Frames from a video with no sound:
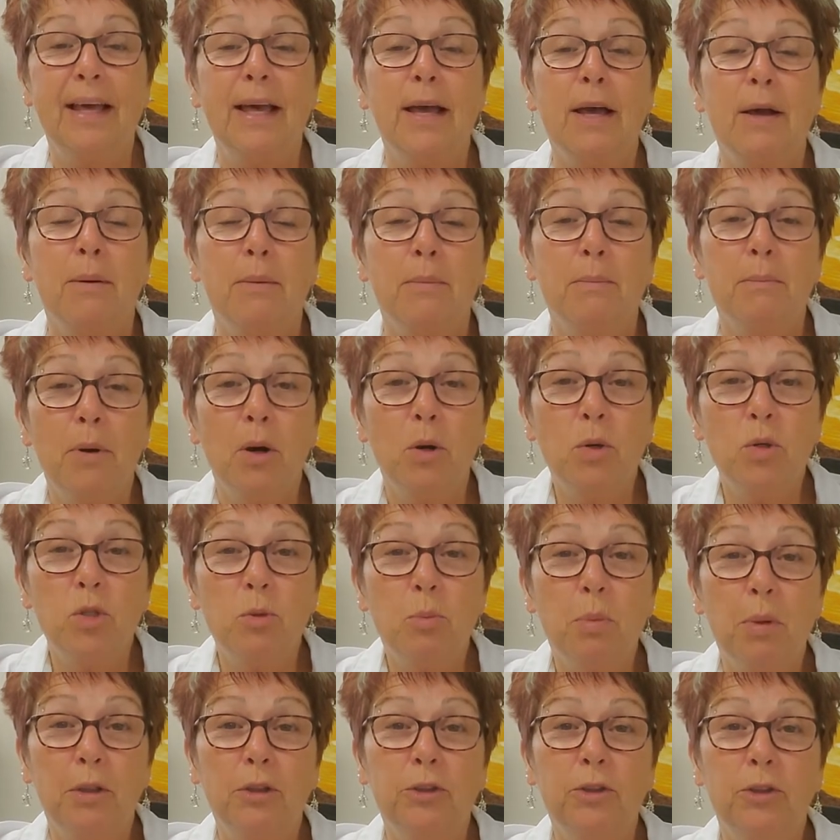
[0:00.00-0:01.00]
Most
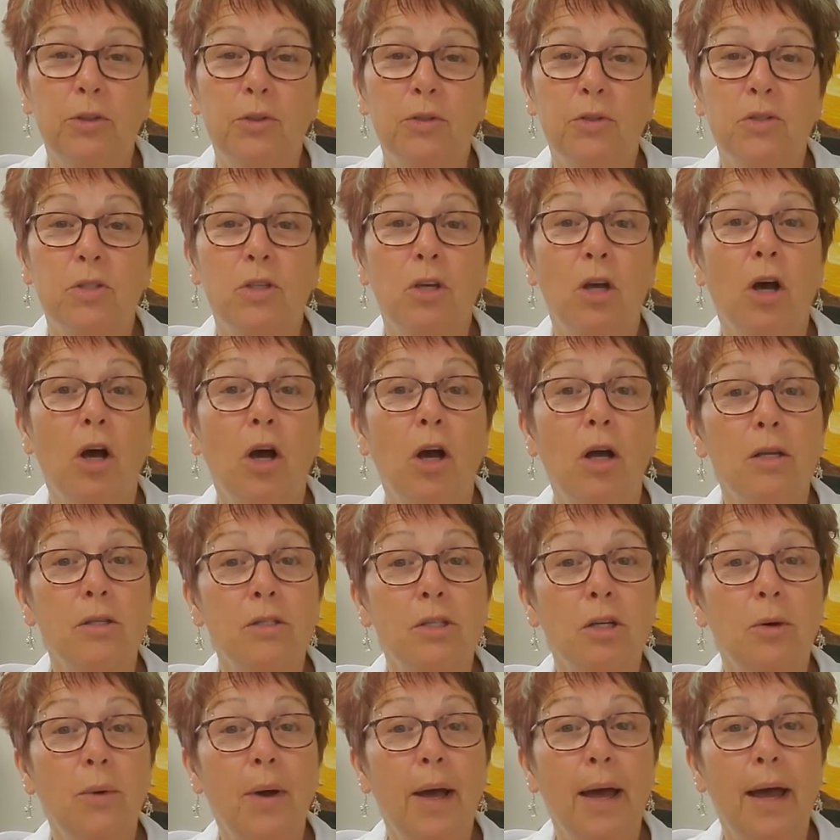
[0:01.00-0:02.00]
builders
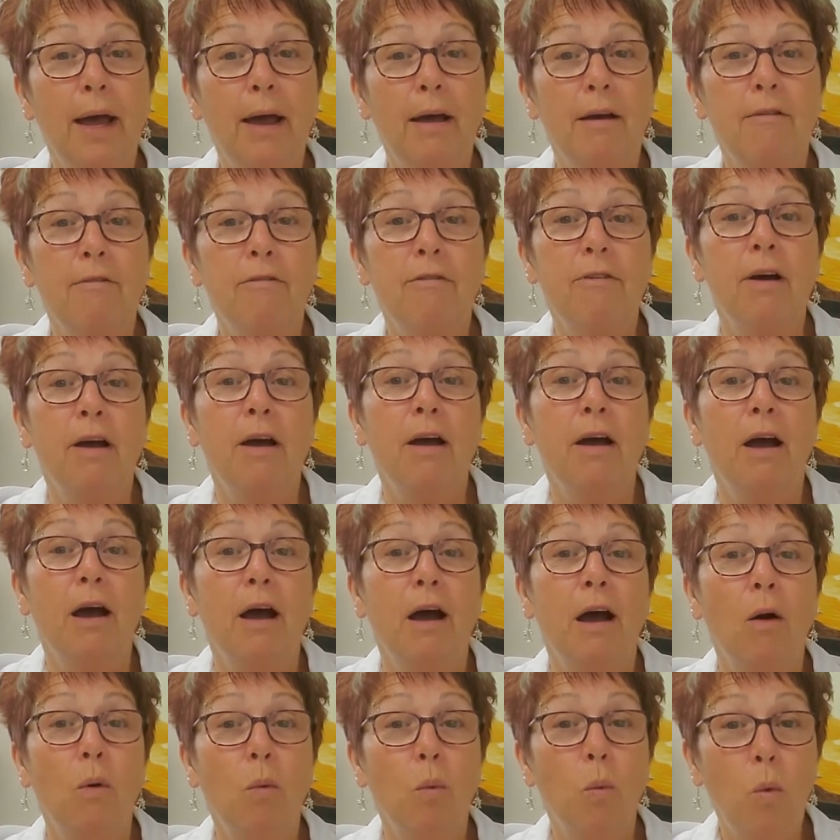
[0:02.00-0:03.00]
also have
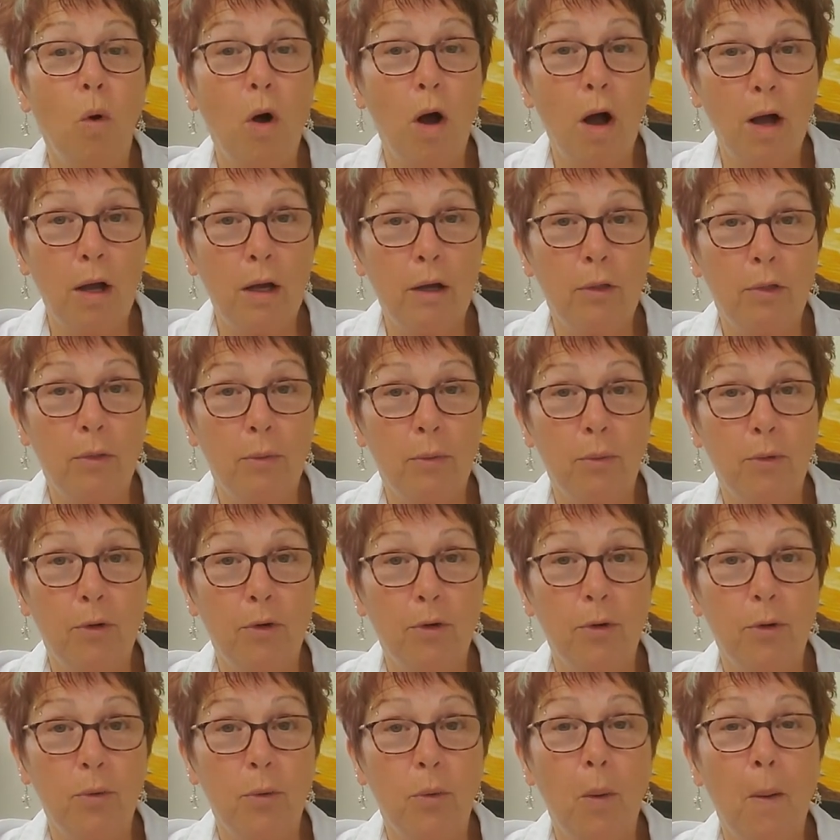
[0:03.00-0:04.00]
a
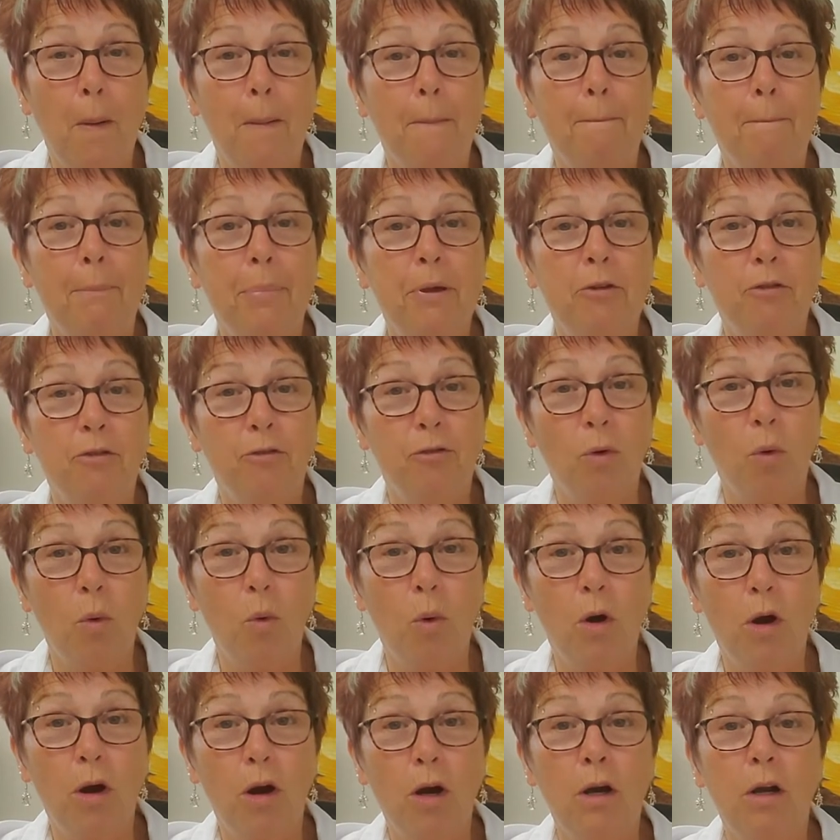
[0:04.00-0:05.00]
walkthrough
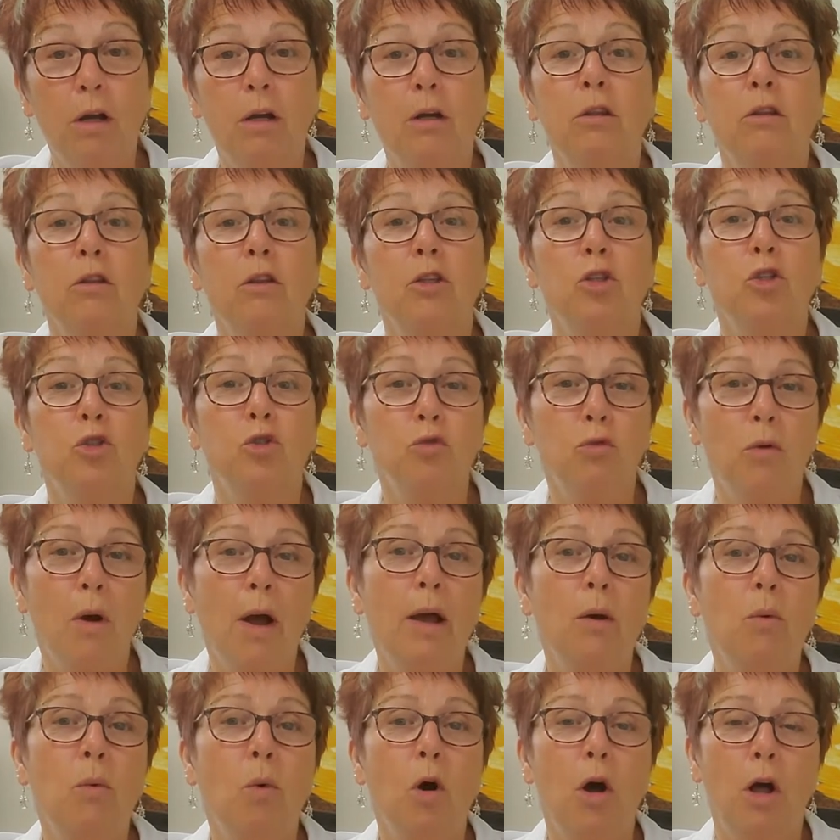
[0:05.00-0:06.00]
before the
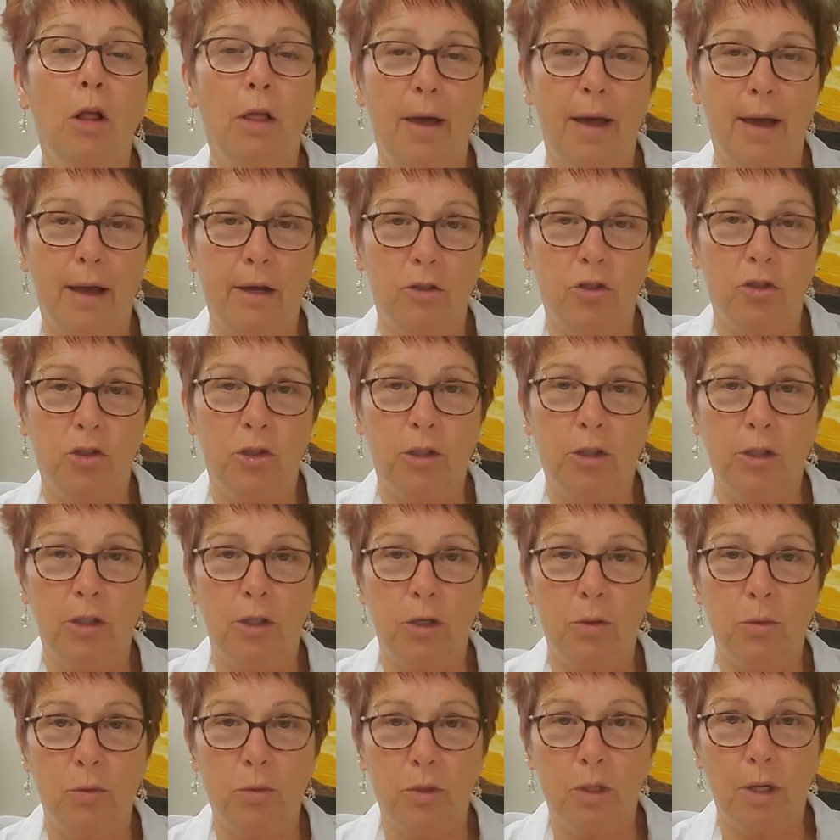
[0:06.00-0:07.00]
drywall actually
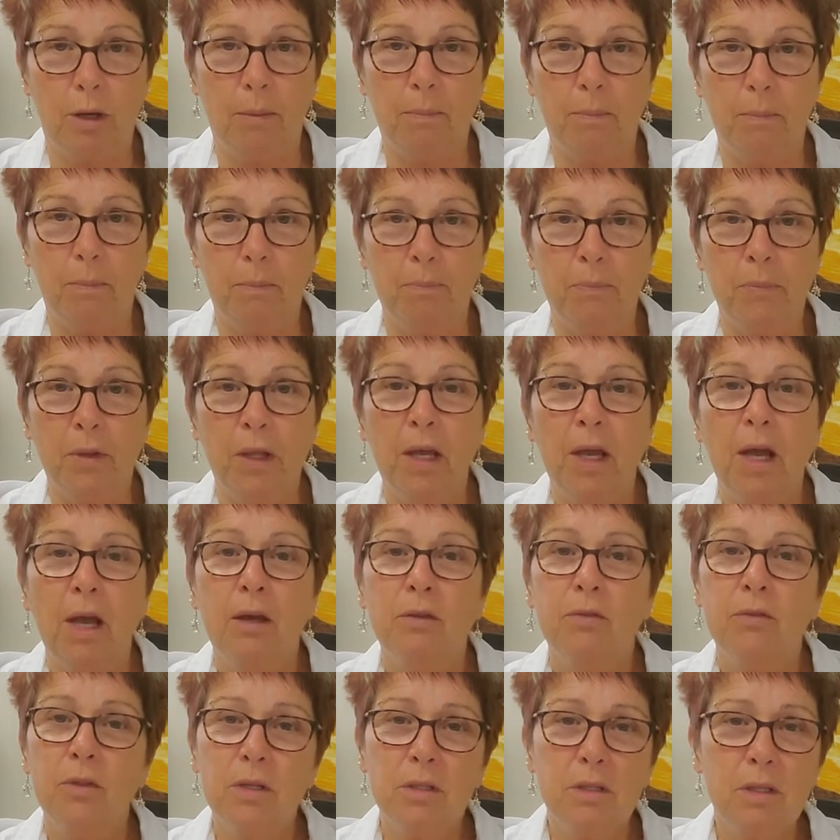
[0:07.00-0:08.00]
goes up.
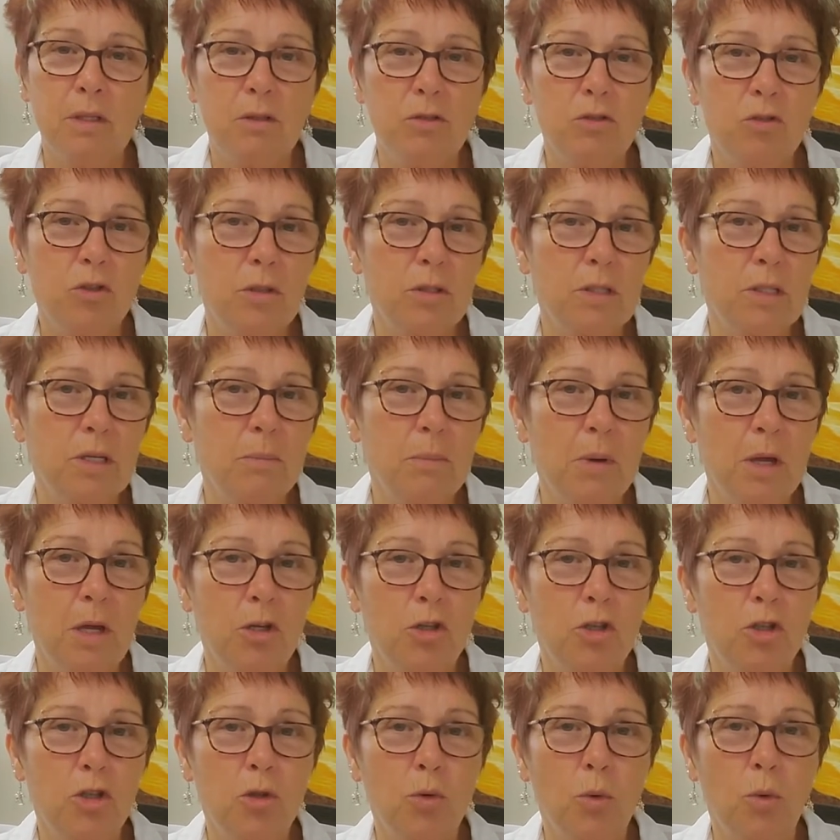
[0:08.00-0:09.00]
This is just to make
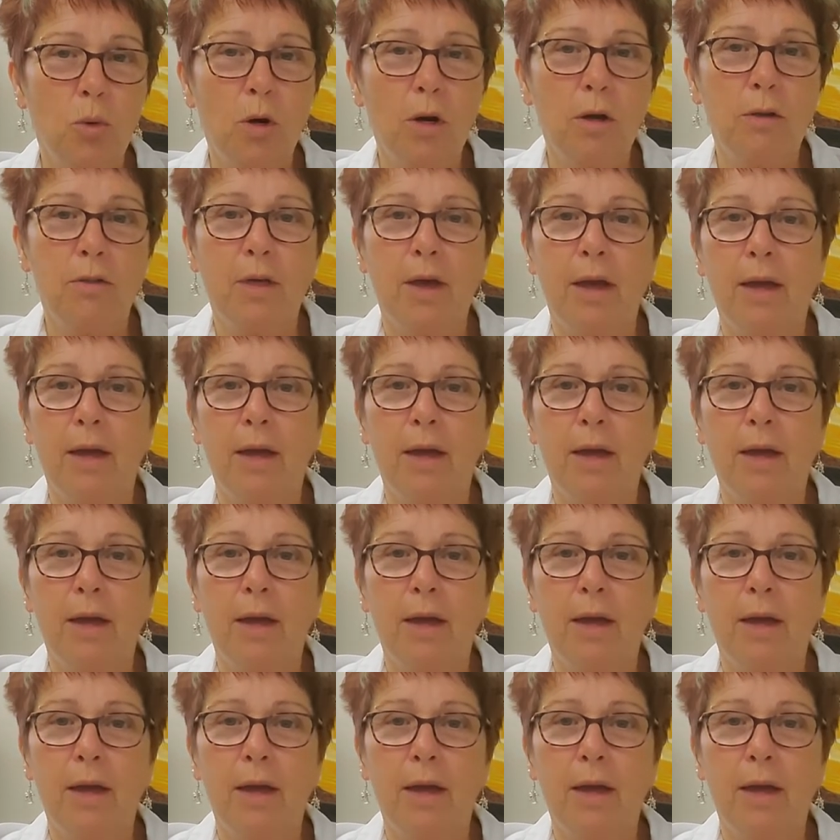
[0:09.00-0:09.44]
sure that